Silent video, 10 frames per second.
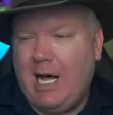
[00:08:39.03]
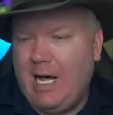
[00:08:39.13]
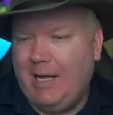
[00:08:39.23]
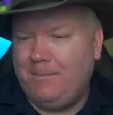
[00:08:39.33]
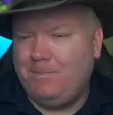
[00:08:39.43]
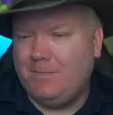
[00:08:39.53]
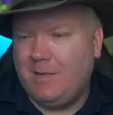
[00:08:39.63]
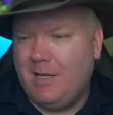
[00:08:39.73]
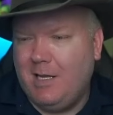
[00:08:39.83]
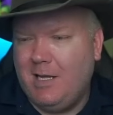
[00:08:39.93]
Um,
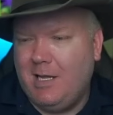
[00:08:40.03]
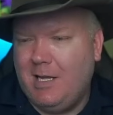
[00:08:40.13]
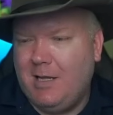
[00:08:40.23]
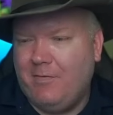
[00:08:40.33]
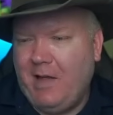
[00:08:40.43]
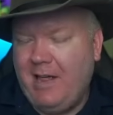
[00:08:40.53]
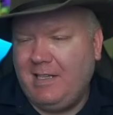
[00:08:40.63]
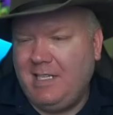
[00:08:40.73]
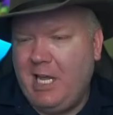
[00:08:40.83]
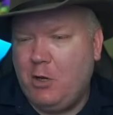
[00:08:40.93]

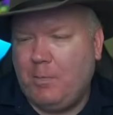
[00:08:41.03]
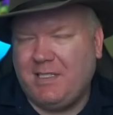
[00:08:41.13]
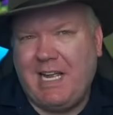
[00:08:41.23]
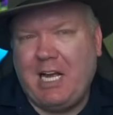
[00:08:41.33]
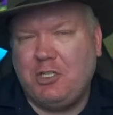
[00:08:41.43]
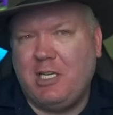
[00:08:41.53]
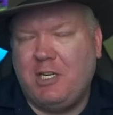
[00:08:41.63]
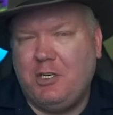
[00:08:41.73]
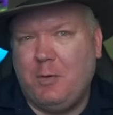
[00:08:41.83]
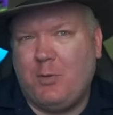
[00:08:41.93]
violates equal protection
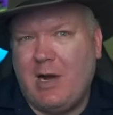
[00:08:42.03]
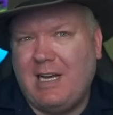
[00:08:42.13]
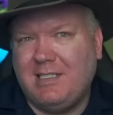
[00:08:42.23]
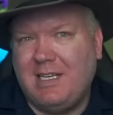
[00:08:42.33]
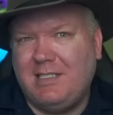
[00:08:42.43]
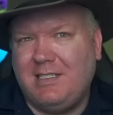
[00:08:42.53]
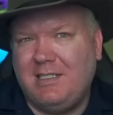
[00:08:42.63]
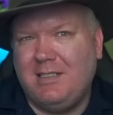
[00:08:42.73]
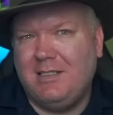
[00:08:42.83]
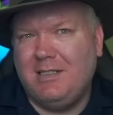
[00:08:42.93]
and due
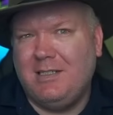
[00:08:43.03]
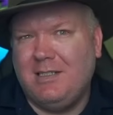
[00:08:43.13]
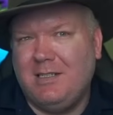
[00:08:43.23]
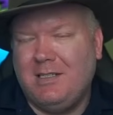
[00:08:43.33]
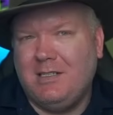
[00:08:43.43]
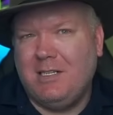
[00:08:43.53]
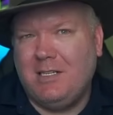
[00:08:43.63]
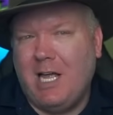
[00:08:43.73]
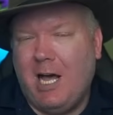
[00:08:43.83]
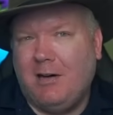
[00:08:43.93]
process?
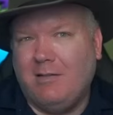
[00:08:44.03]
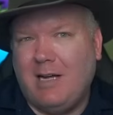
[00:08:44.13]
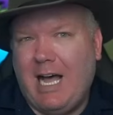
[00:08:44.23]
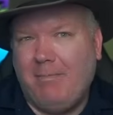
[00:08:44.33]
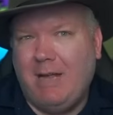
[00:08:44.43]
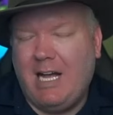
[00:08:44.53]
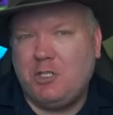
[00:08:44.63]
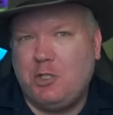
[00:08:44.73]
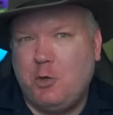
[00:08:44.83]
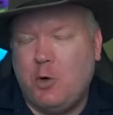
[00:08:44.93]
No, I'm
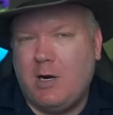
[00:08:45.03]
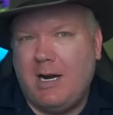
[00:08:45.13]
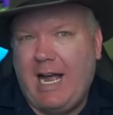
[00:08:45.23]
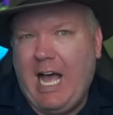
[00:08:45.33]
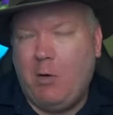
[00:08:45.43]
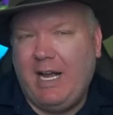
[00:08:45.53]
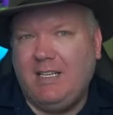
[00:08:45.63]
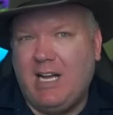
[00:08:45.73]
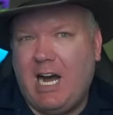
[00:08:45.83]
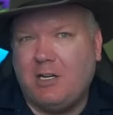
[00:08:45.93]
not sure how
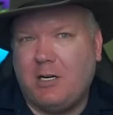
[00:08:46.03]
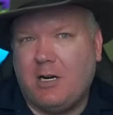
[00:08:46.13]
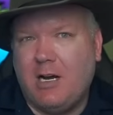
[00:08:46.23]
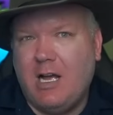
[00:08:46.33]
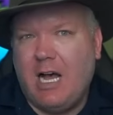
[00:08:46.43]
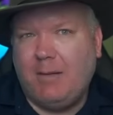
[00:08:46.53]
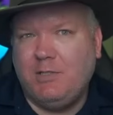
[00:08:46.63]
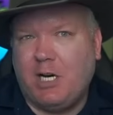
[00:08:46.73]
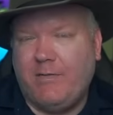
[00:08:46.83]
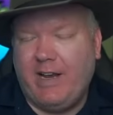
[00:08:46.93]
a doctor
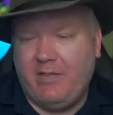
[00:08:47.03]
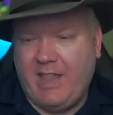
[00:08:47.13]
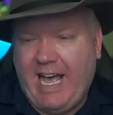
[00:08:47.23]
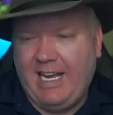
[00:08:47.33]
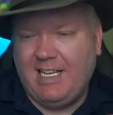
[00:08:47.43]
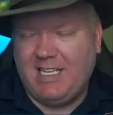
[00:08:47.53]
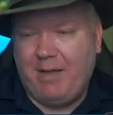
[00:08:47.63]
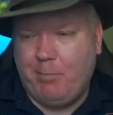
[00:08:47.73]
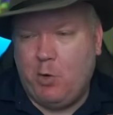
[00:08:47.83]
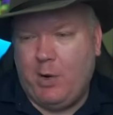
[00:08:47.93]
observing that is
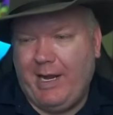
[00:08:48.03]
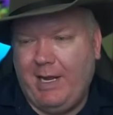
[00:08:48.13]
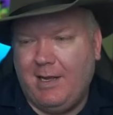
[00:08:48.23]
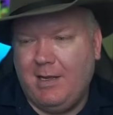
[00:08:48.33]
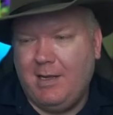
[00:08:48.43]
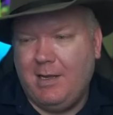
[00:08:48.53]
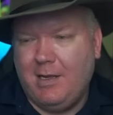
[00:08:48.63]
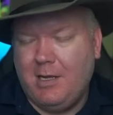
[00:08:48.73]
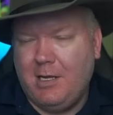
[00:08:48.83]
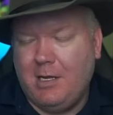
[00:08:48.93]
a boy
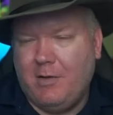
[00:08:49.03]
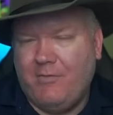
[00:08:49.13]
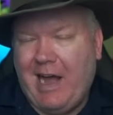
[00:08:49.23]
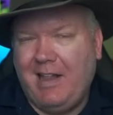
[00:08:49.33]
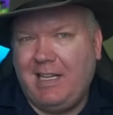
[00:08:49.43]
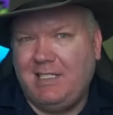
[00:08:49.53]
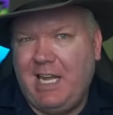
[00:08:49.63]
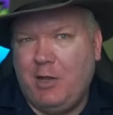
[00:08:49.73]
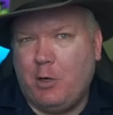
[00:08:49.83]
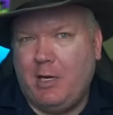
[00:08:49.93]
violates
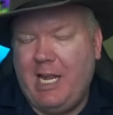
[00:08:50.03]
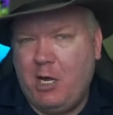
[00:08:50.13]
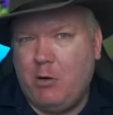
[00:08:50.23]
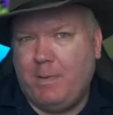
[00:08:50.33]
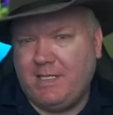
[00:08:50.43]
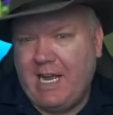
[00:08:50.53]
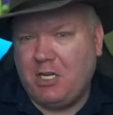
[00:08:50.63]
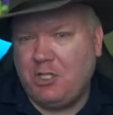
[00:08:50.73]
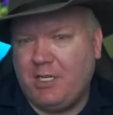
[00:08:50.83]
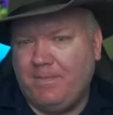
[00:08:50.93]
either equal
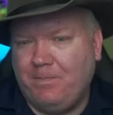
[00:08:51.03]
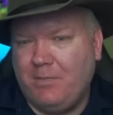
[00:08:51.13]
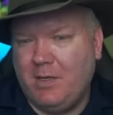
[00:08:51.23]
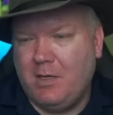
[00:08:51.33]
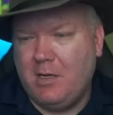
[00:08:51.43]
protection